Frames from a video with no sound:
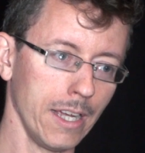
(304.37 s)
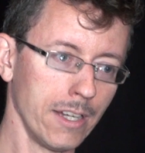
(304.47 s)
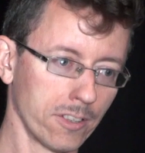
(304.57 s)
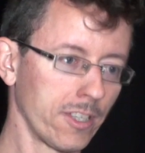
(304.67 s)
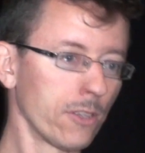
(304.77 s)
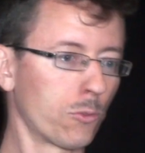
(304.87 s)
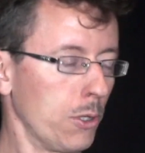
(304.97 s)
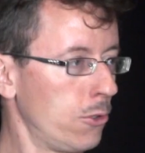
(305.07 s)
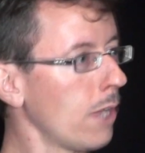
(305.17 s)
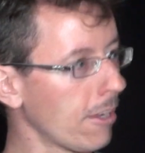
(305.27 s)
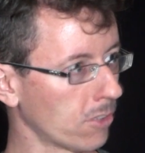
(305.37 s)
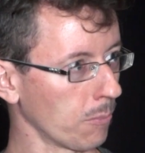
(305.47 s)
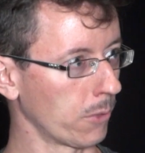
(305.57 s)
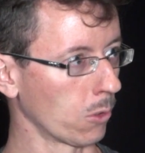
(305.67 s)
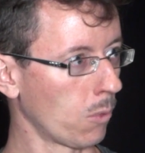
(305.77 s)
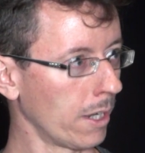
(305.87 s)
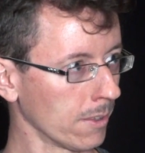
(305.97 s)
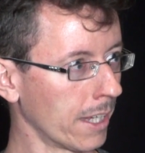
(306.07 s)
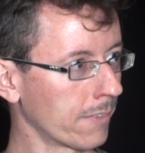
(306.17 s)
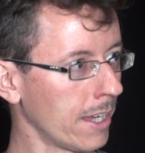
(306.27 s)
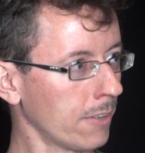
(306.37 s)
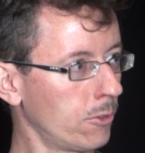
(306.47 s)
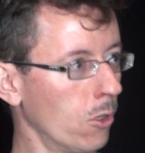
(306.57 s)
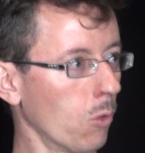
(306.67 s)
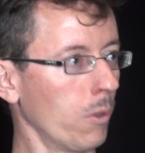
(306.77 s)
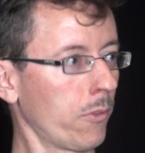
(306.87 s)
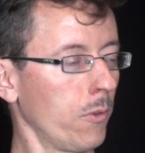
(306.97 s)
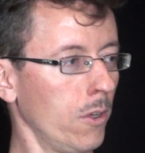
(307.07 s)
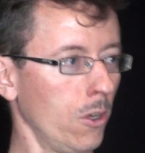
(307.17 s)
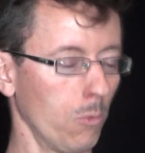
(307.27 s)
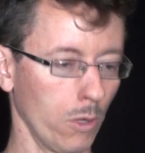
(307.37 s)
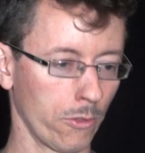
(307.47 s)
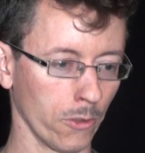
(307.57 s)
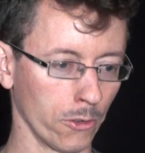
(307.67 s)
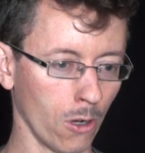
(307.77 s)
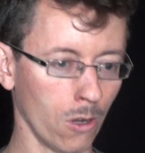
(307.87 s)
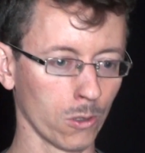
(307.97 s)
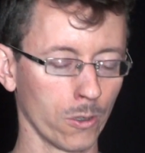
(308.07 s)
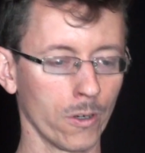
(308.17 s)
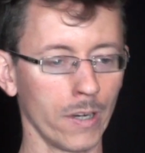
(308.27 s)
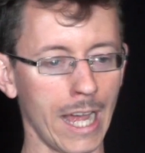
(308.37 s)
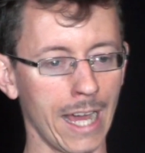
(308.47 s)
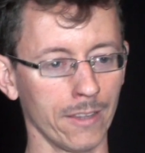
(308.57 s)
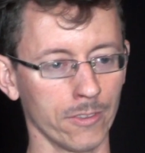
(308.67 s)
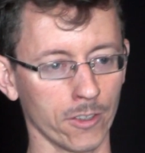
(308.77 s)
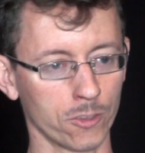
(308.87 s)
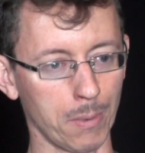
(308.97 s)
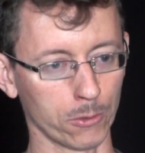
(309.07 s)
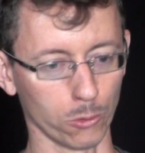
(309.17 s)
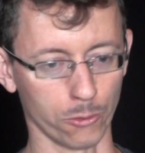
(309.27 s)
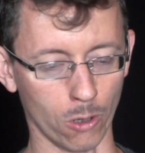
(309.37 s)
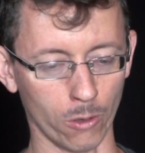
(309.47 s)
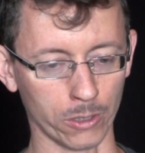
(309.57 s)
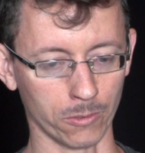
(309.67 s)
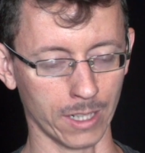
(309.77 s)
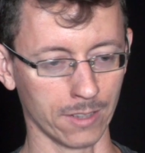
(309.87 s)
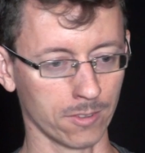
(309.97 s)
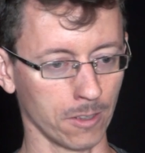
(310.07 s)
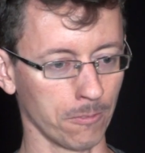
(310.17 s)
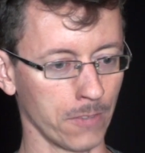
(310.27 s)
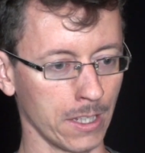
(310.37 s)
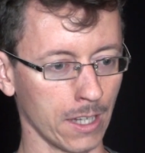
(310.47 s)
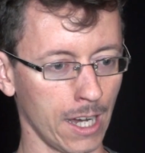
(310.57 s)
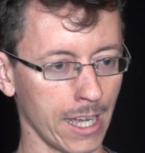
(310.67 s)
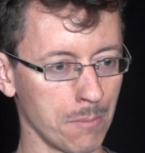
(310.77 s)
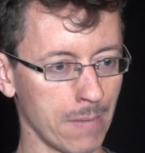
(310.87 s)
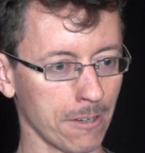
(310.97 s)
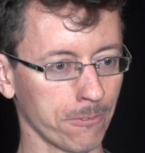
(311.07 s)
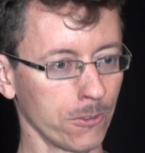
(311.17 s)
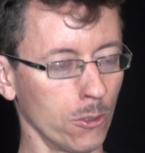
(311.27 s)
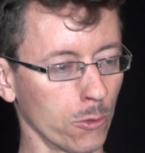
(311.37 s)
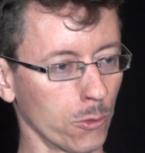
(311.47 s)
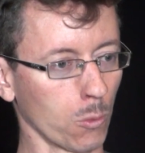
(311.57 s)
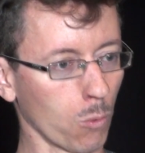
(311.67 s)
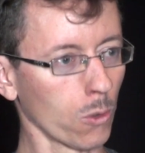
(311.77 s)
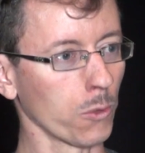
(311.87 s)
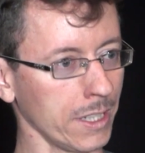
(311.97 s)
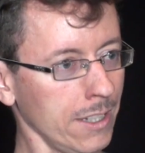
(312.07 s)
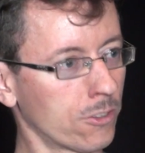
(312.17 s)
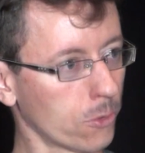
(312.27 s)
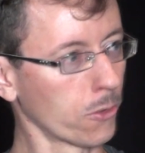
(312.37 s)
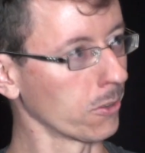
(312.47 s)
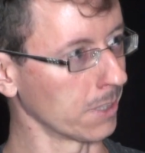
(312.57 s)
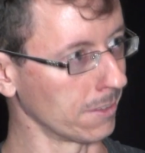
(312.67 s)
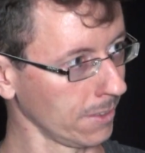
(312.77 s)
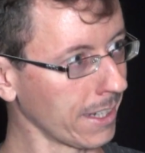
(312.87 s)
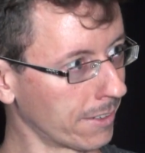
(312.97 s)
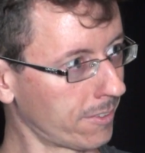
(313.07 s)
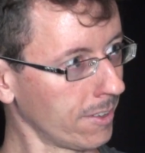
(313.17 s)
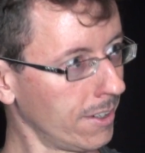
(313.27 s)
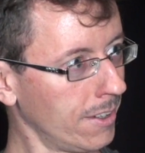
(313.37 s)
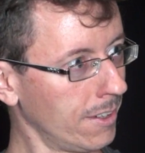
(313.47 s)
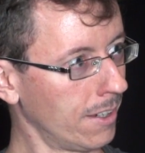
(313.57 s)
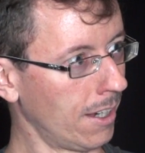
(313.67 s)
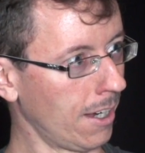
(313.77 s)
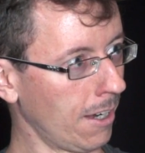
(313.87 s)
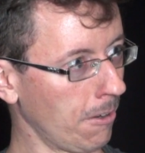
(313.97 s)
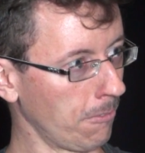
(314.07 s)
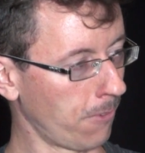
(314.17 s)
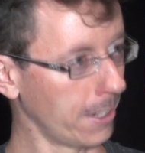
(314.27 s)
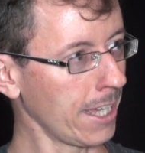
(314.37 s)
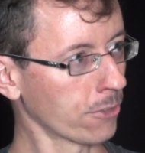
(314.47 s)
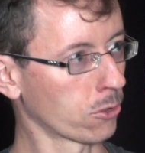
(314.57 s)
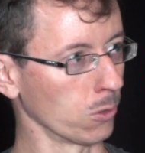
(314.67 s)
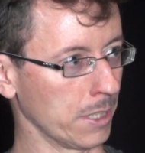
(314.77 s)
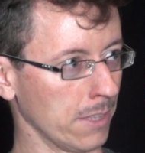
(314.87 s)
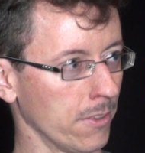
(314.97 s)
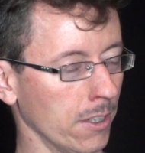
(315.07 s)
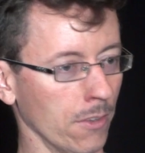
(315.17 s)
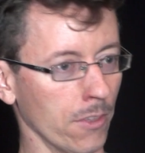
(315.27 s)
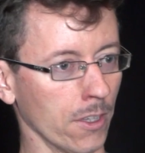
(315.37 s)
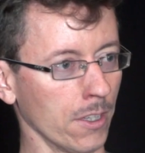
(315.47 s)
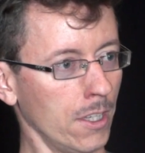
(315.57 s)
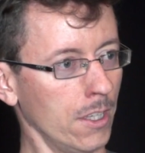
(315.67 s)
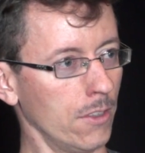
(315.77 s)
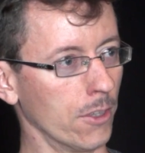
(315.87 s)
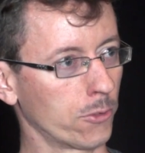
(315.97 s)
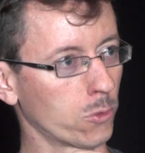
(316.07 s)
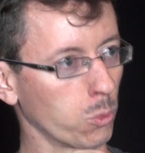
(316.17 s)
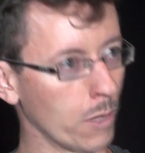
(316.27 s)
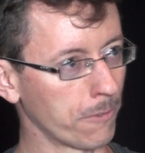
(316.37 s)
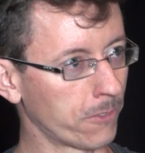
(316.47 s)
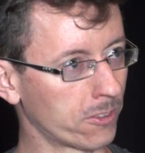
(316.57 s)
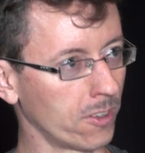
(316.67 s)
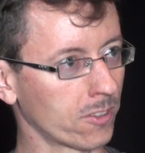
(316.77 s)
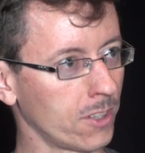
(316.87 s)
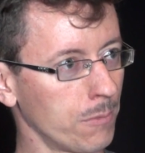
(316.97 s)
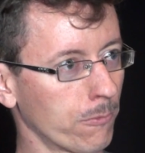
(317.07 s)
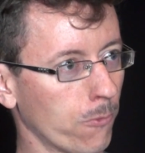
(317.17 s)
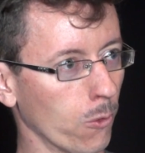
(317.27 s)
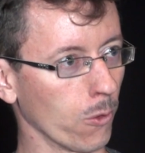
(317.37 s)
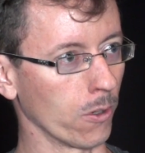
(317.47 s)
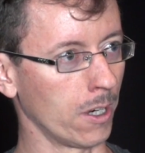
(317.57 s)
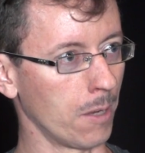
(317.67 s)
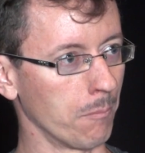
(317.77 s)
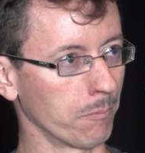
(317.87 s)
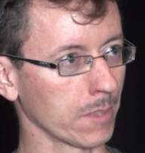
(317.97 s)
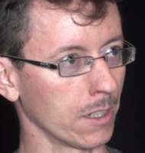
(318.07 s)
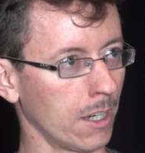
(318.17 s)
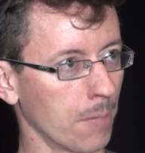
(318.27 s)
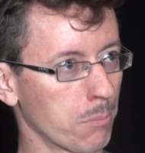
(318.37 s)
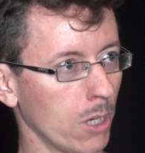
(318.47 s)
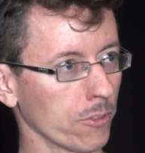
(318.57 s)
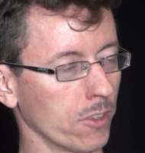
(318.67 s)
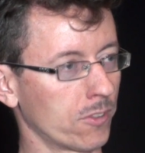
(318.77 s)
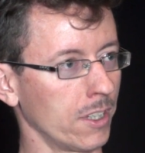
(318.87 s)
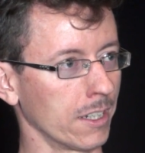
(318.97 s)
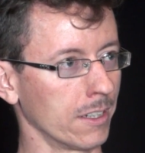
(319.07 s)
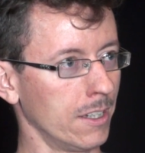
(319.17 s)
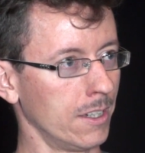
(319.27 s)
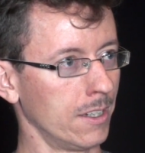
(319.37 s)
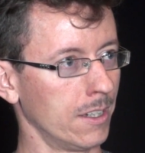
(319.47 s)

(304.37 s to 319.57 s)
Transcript: in a sense, we do have something quite like that, with the dollar and the special drawing rights of the IMF. The world is certainly linked financially. The SWIFT system for processing